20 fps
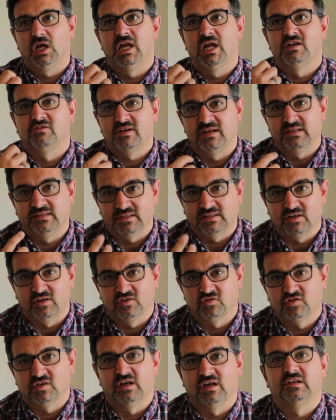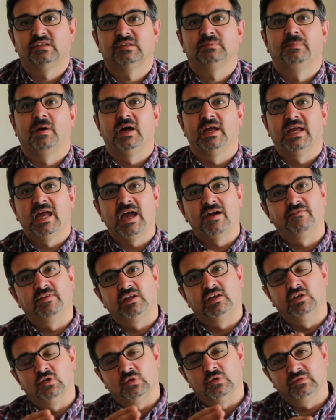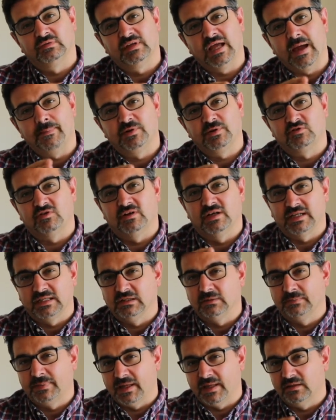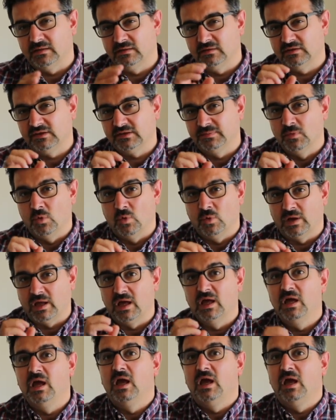increase the contrast by having your aperture a little bit smaller.